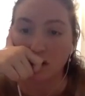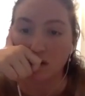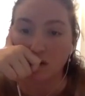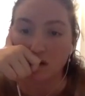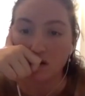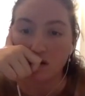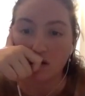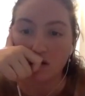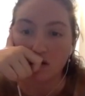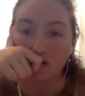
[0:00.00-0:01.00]
the campaign
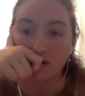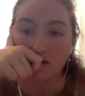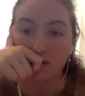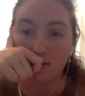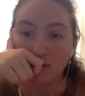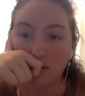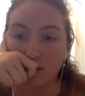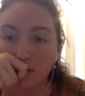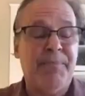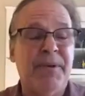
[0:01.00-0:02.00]
focus on something on the
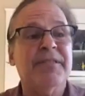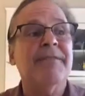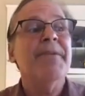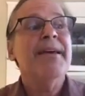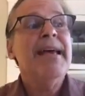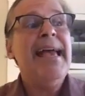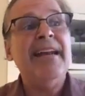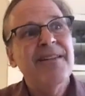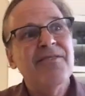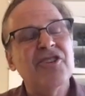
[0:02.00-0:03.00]
campus. And
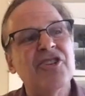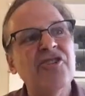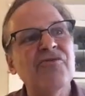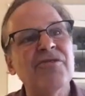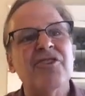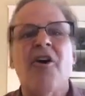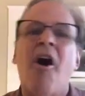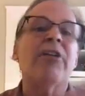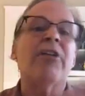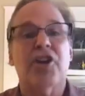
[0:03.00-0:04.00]
if the students
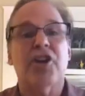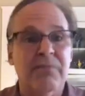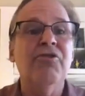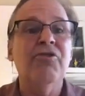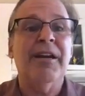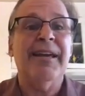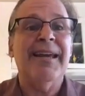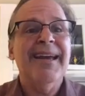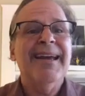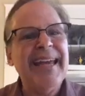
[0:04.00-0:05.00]
are the community,
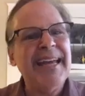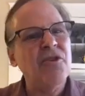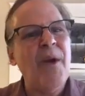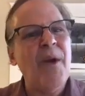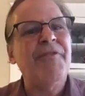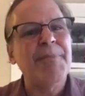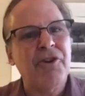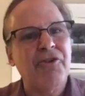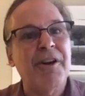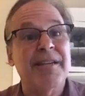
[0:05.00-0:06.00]
it gets away from the
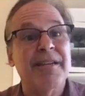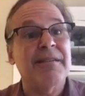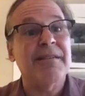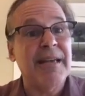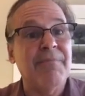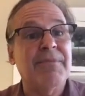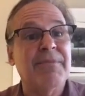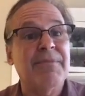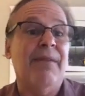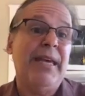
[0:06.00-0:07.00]
criticism that
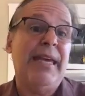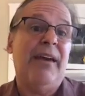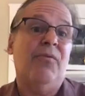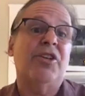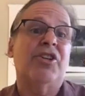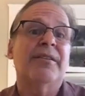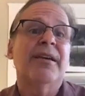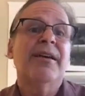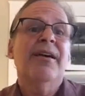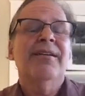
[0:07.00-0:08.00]
sometimes we get, which
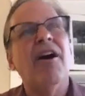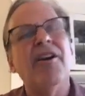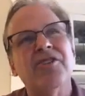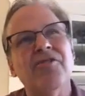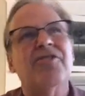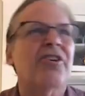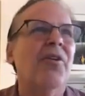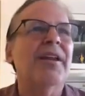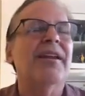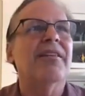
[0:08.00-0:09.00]
is our students are
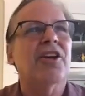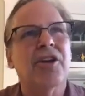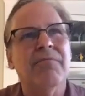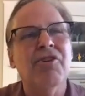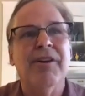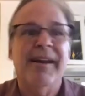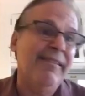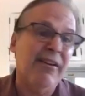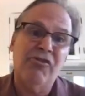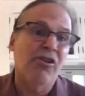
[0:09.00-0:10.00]
going into the community and
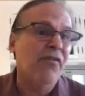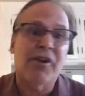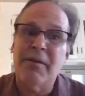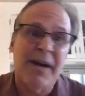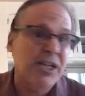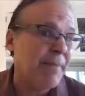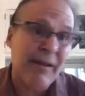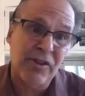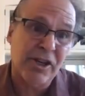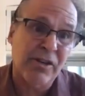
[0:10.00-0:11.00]
don't know very much
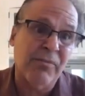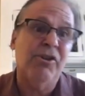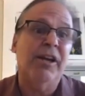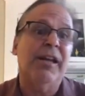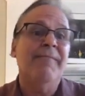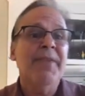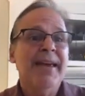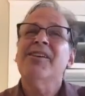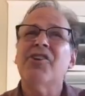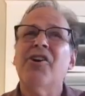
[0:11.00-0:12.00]
about the community.
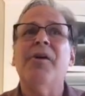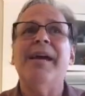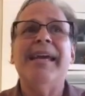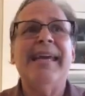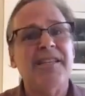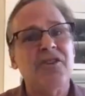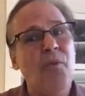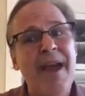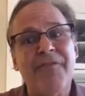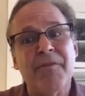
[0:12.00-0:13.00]
So it gets
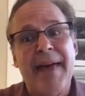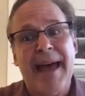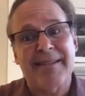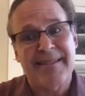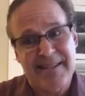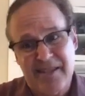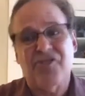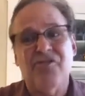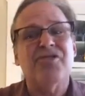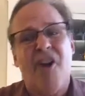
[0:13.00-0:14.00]
away from that, since the
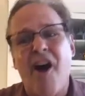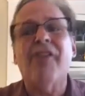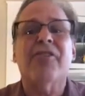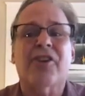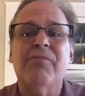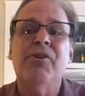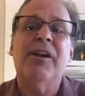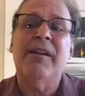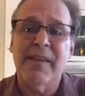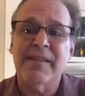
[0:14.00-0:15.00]
students are the
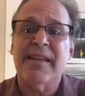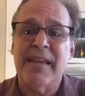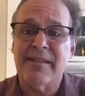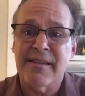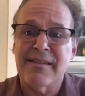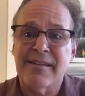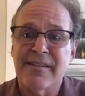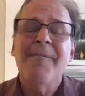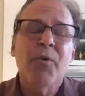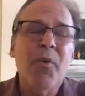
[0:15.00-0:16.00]
community in this instance.
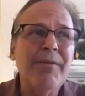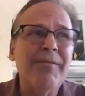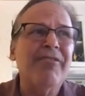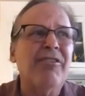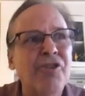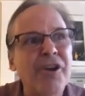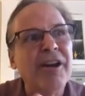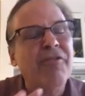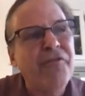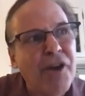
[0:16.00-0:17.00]
When the
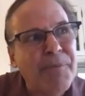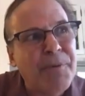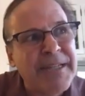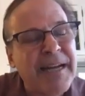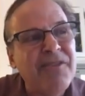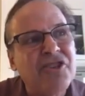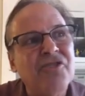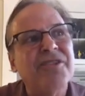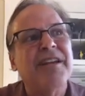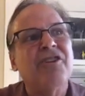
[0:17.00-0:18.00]
30 to 40% of the
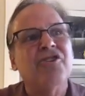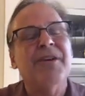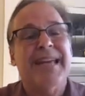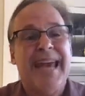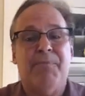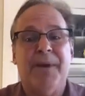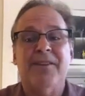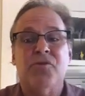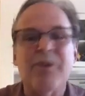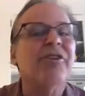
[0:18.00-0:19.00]
students that are doing
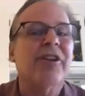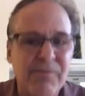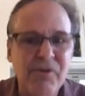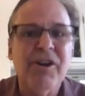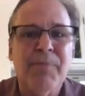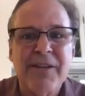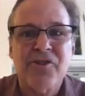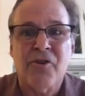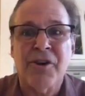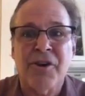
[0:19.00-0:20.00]
campaigns with a
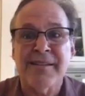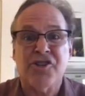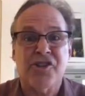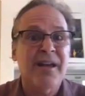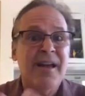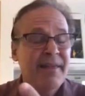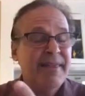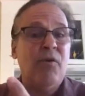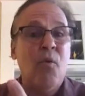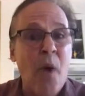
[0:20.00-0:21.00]
community-based organization
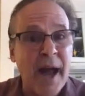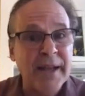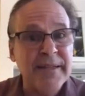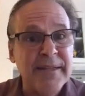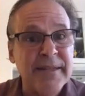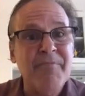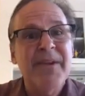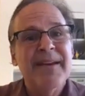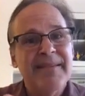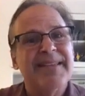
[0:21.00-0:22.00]
that wants
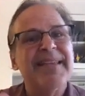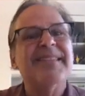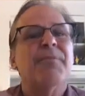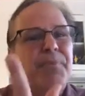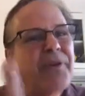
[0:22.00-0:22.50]
them, that sees a